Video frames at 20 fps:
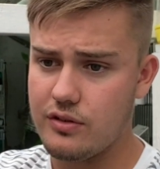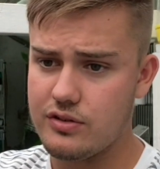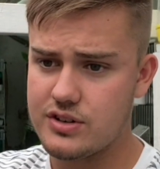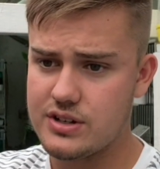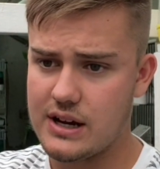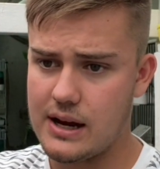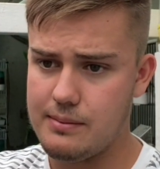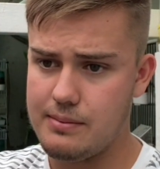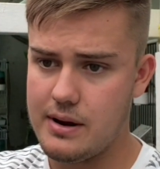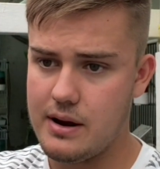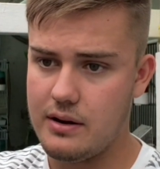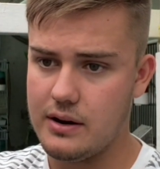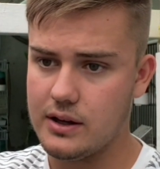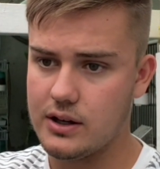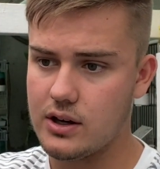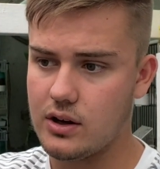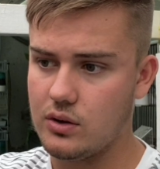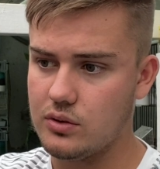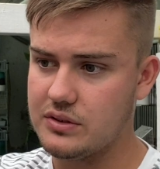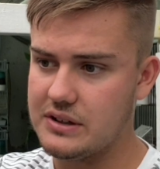Siberian
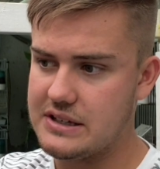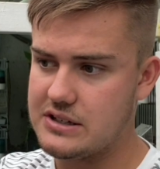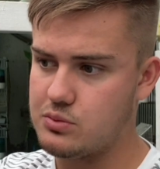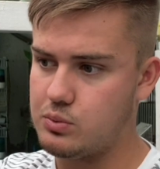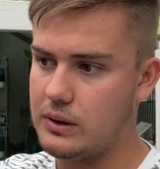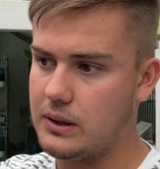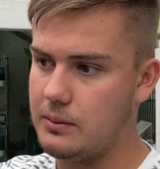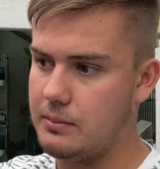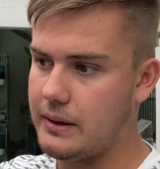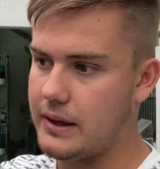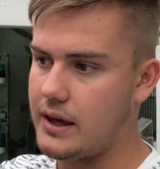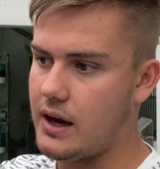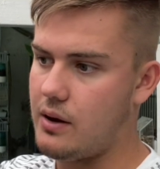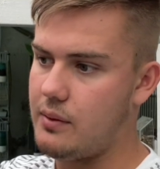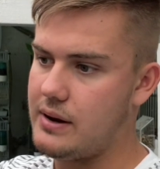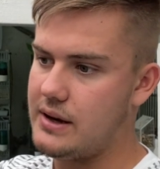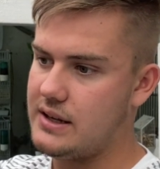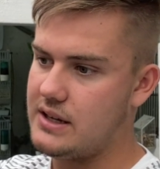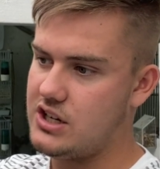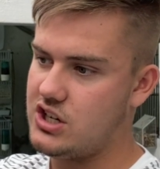Goldies will be
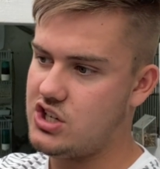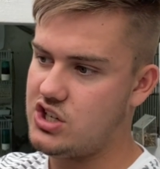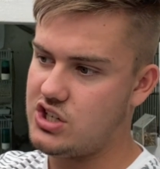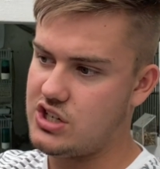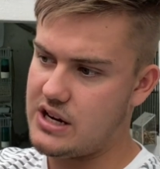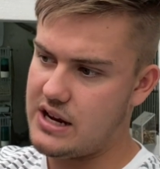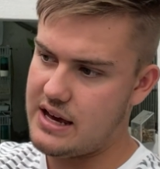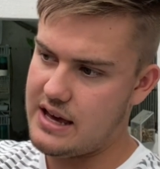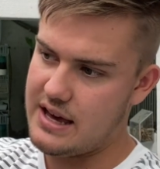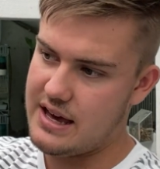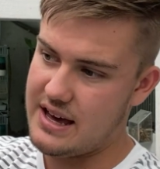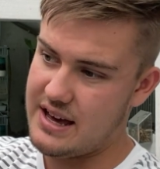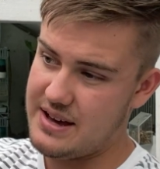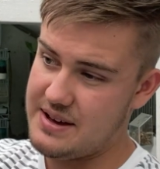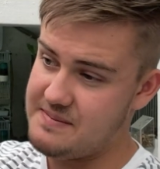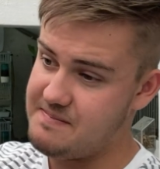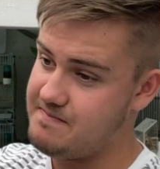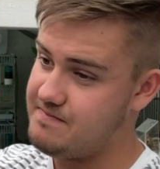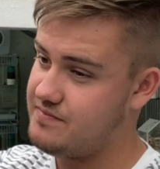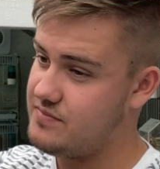going this
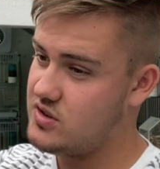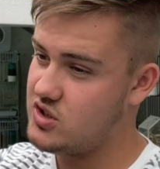year,